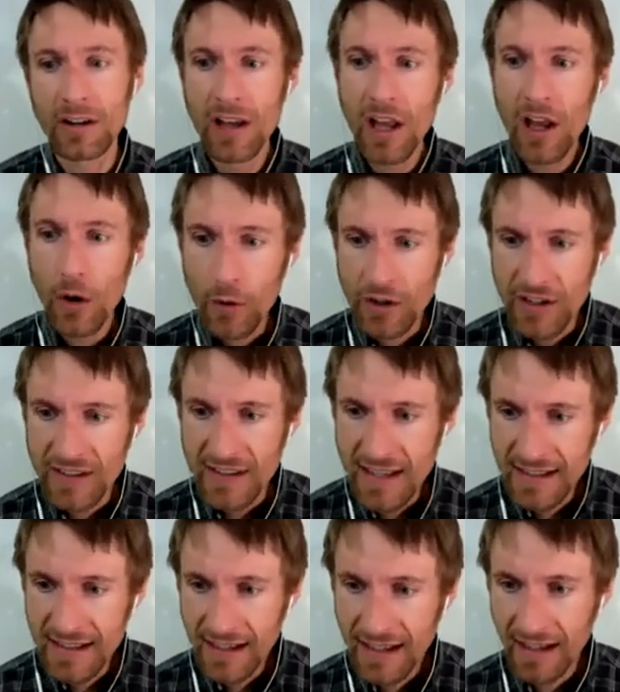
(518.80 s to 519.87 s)
which is
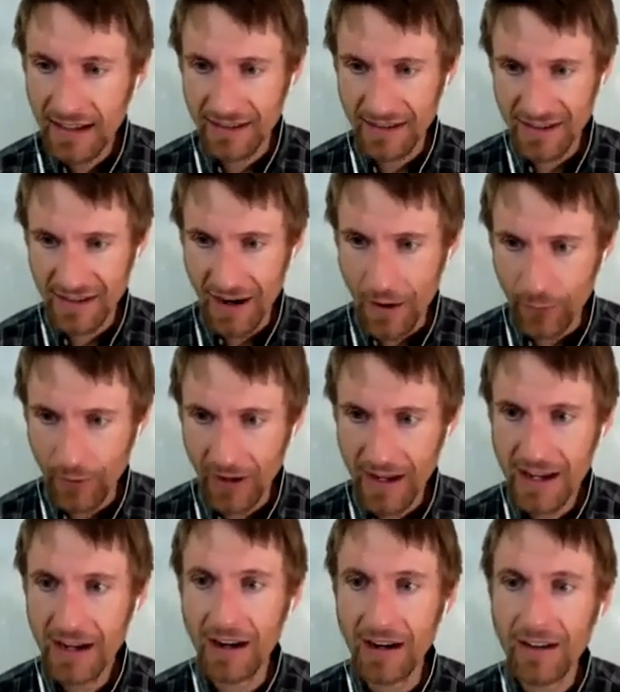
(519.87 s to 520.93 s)
this stuff right
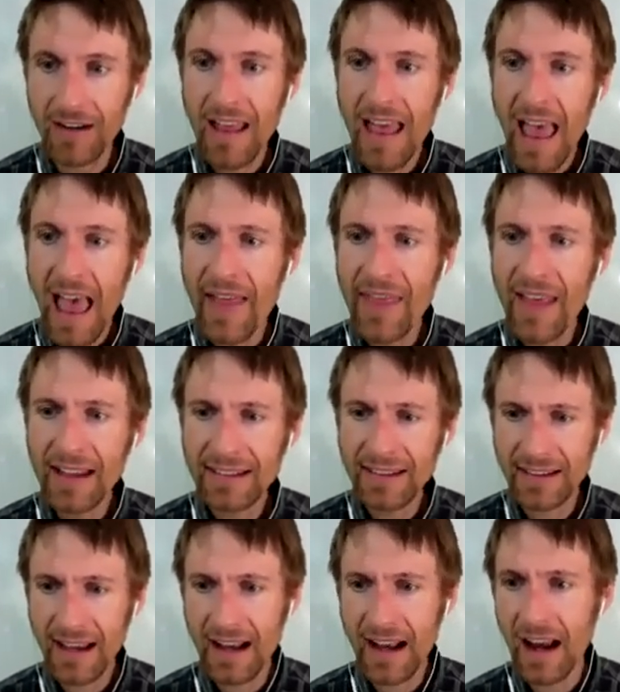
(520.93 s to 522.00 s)
here. And that's
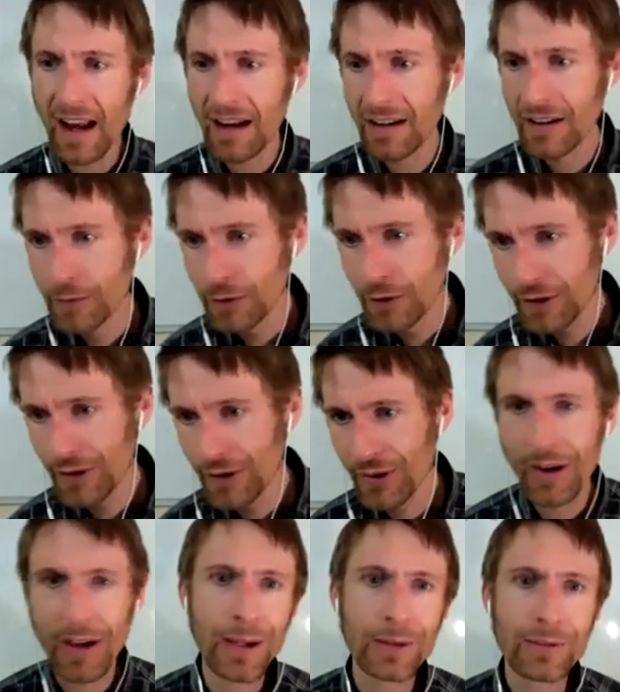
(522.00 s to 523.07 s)
kind of looks
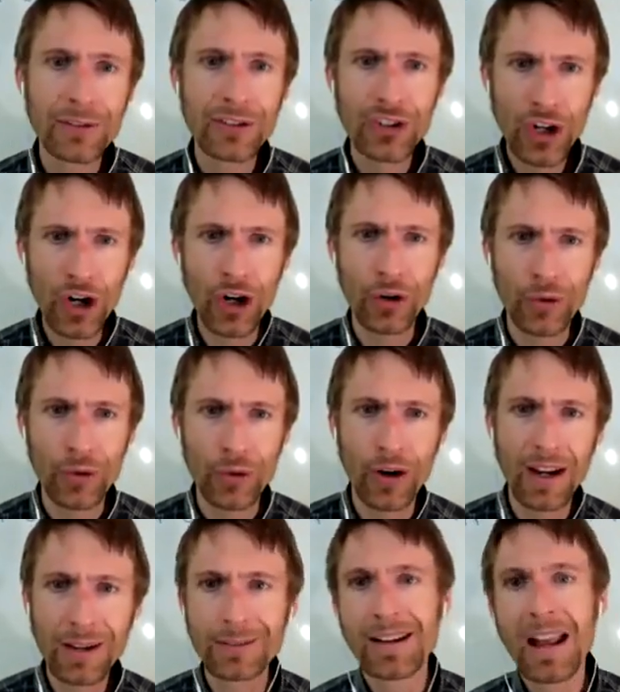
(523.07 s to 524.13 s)
like dirt,
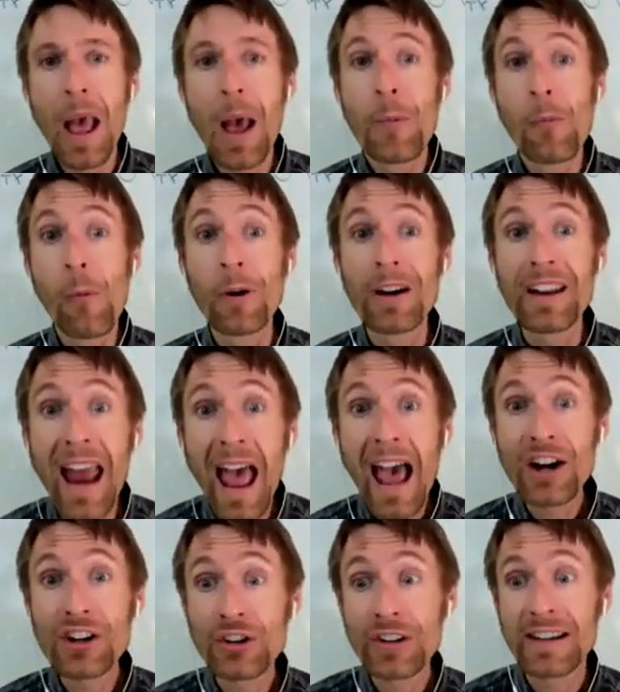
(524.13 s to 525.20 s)
right? What it
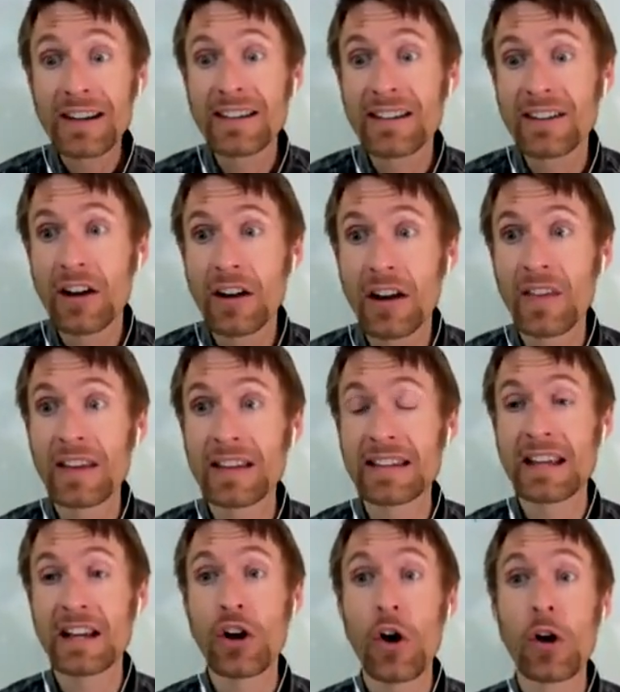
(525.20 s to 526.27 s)
actually is this
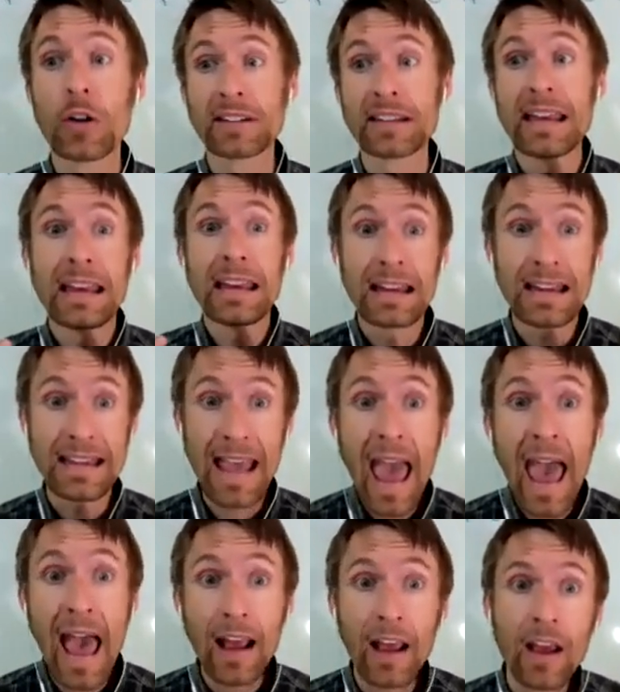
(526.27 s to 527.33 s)
thing called
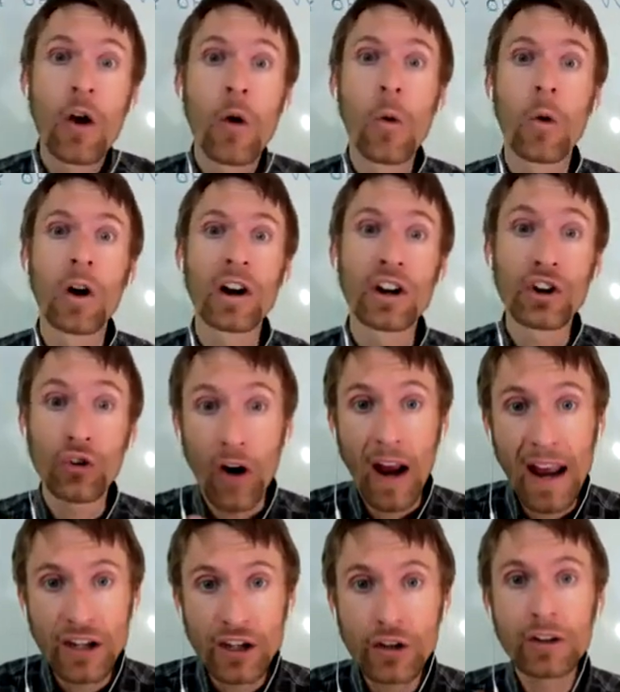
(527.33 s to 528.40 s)
GAC, or
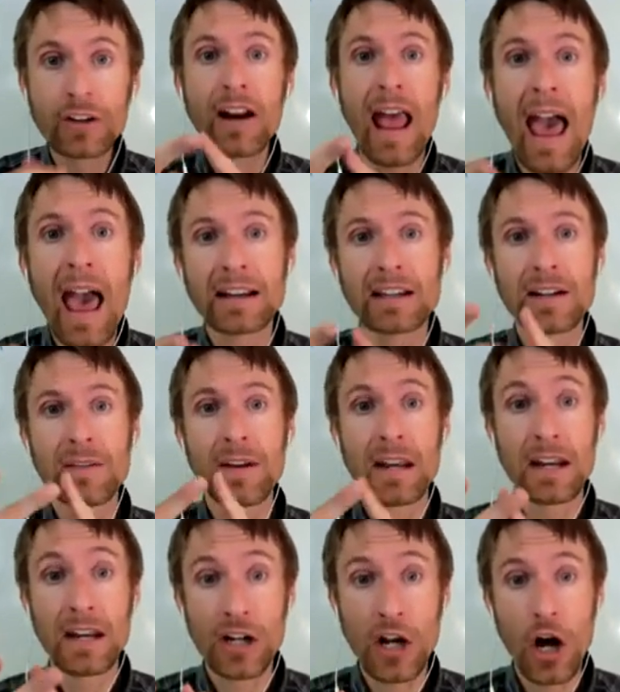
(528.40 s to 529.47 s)
granular
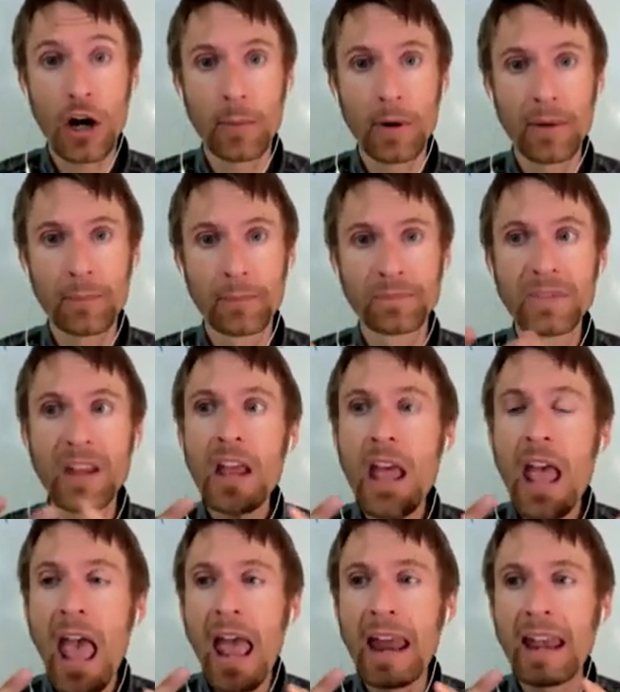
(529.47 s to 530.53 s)
activated carbon.
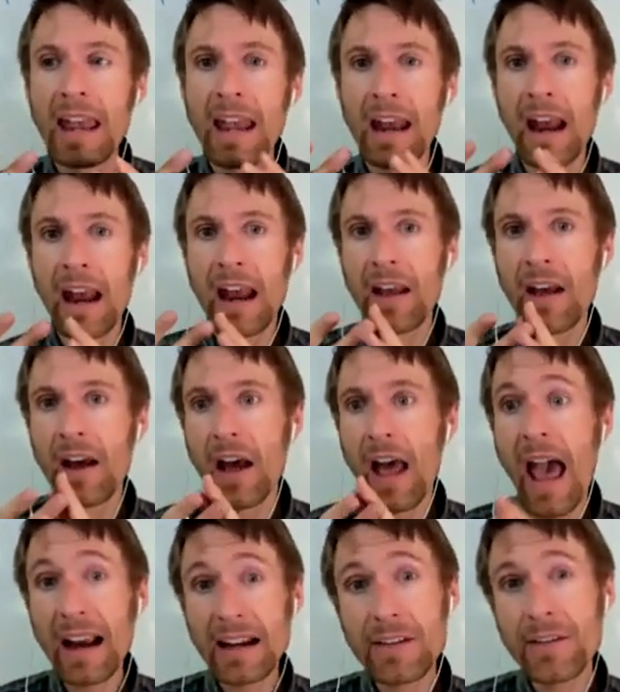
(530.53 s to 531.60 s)
And
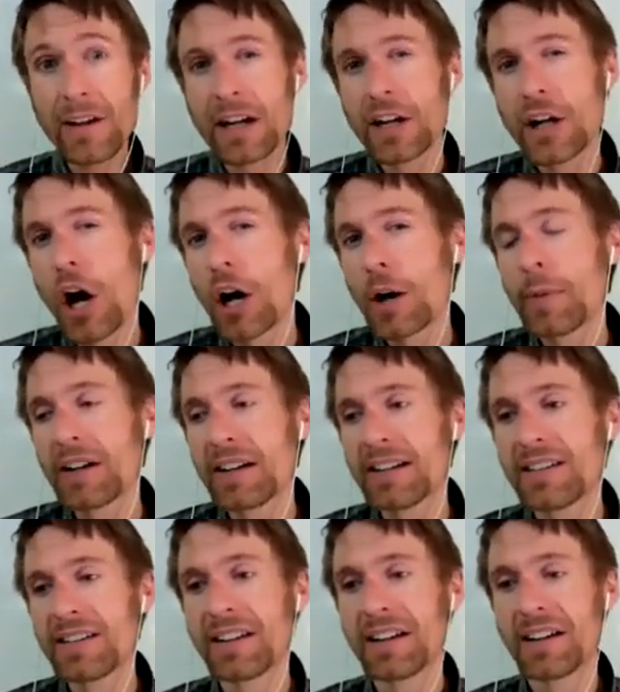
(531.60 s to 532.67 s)
activated carbon is